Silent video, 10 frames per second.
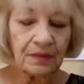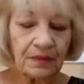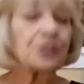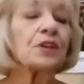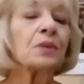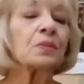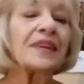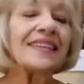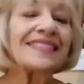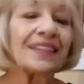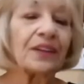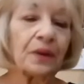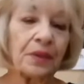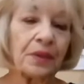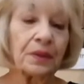there's no reason
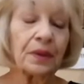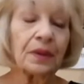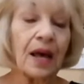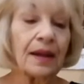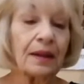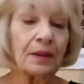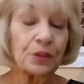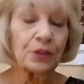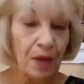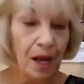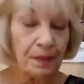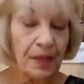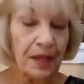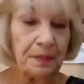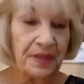going through a lot of trauma
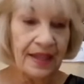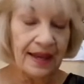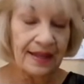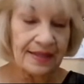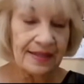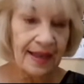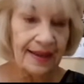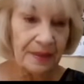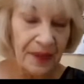and BS like the